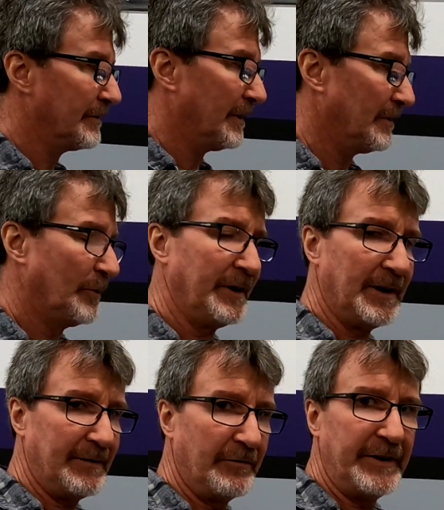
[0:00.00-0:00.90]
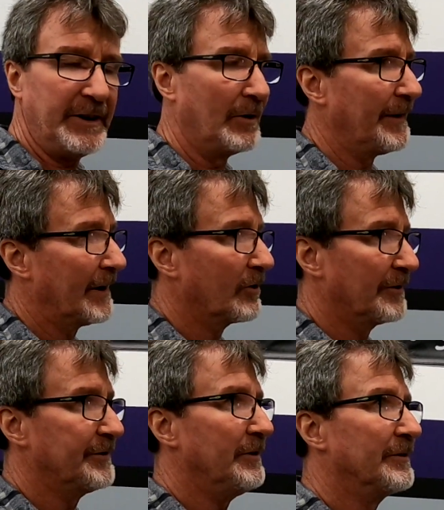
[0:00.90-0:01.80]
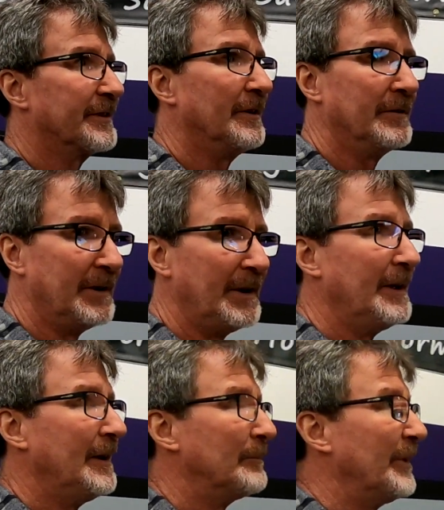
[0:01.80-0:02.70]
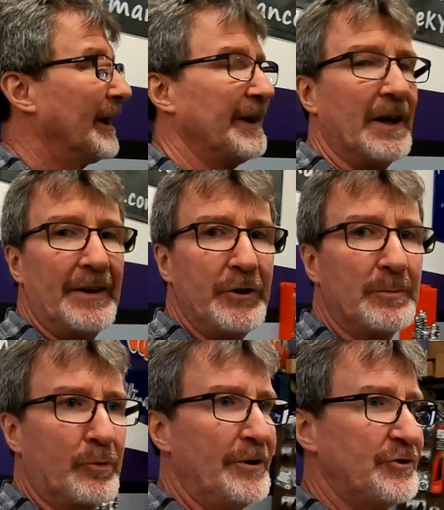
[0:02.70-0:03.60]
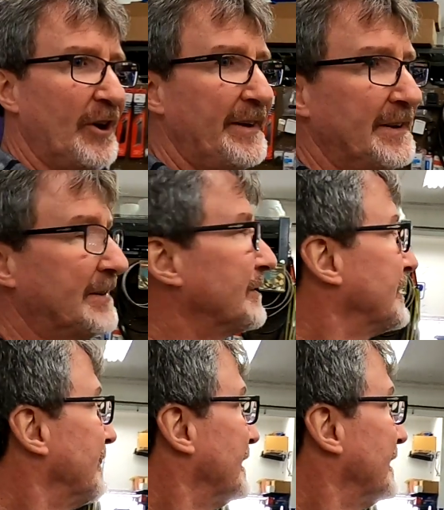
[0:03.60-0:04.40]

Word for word: Um, we got to have a video on that car too. So, but I, I do appreciate it.